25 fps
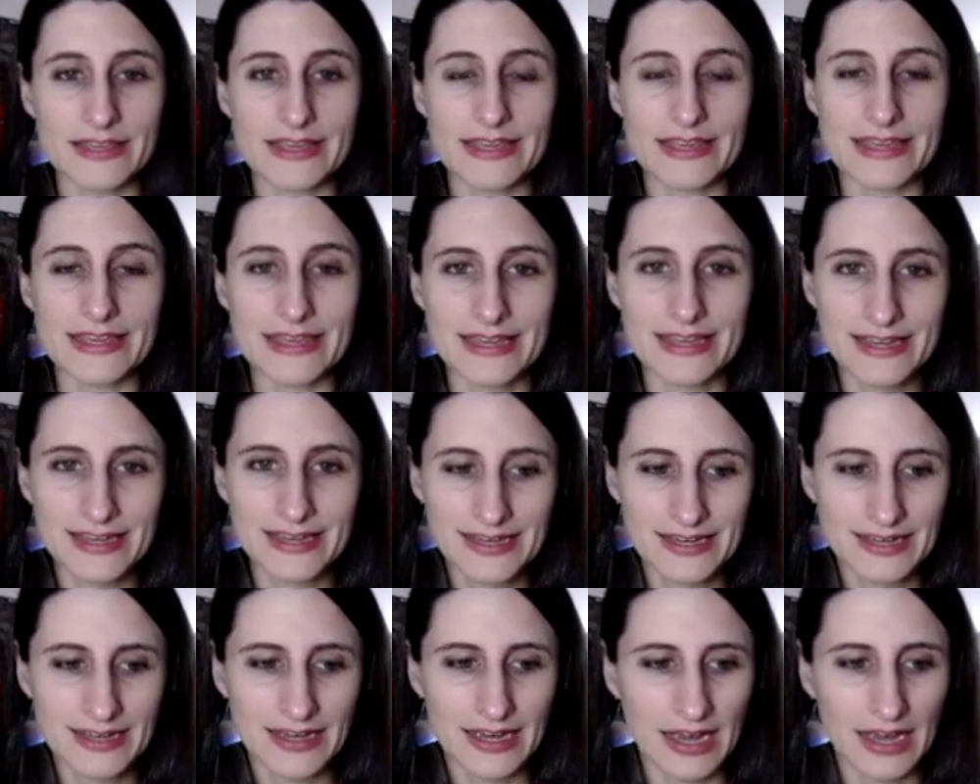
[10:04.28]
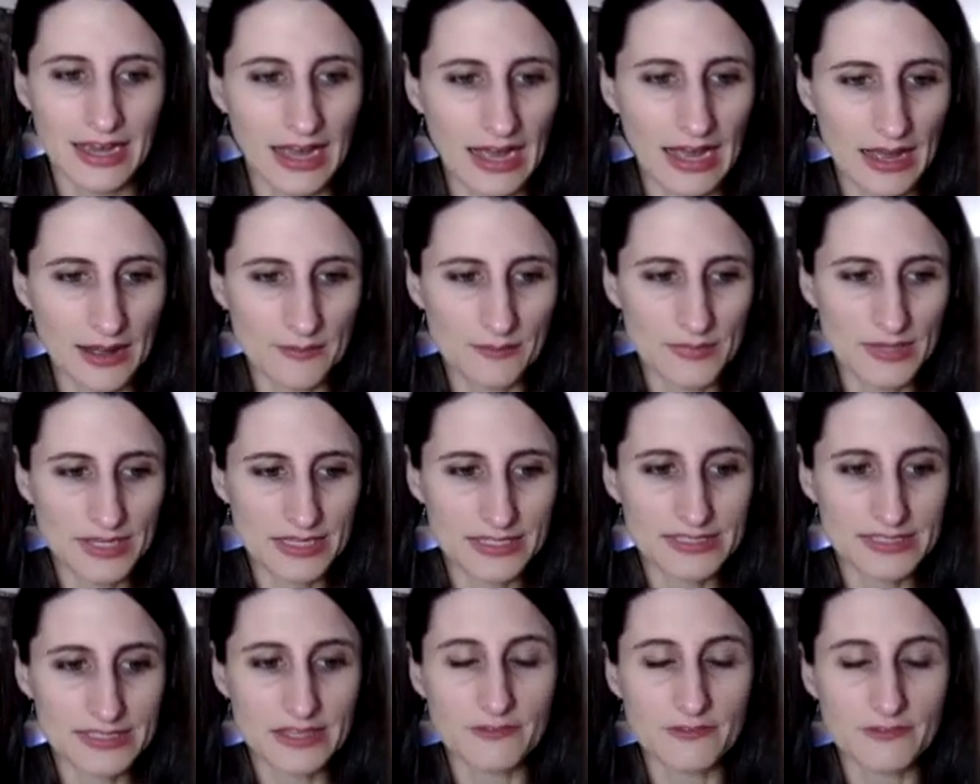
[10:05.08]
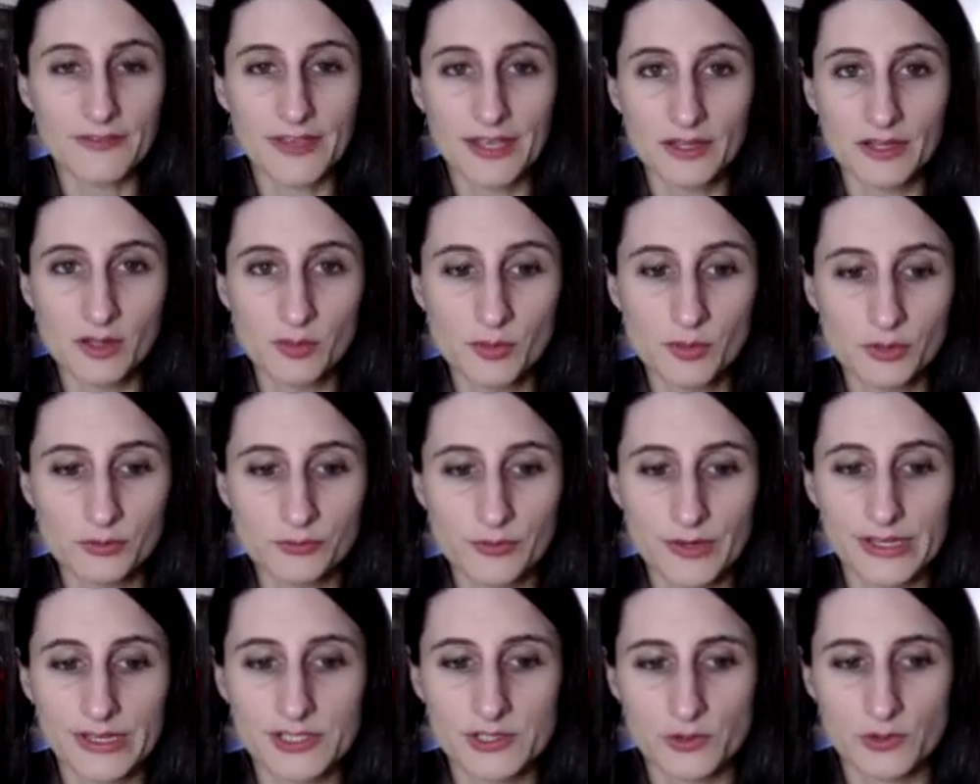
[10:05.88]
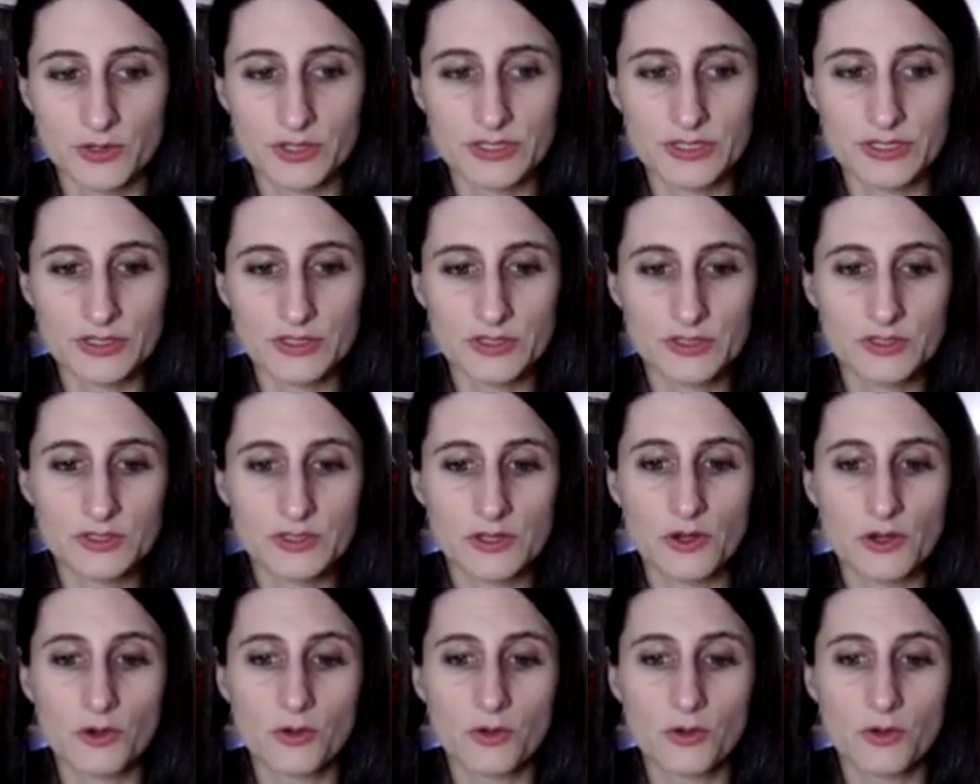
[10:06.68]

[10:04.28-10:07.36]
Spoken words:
is the available resources.